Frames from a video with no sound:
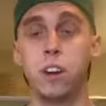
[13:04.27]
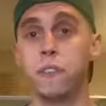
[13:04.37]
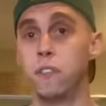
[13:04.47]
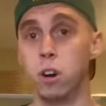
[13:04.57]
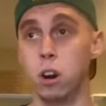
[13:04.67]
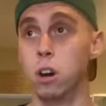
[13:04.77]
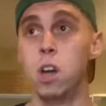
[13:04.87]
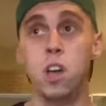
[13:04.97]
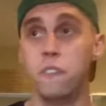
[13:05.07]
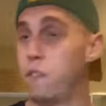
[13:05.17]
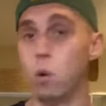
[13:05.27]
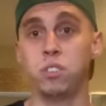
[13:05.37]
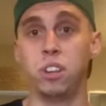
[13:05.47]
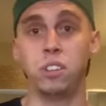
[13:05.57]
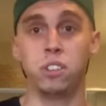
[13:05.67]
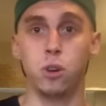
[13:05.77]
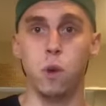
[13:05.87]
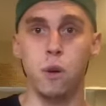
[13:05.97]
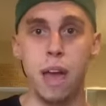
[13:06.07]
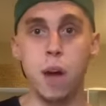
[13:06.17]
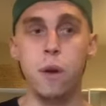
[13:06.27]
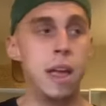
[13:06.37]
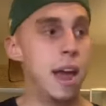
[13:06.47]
for 4 seasons in a row now,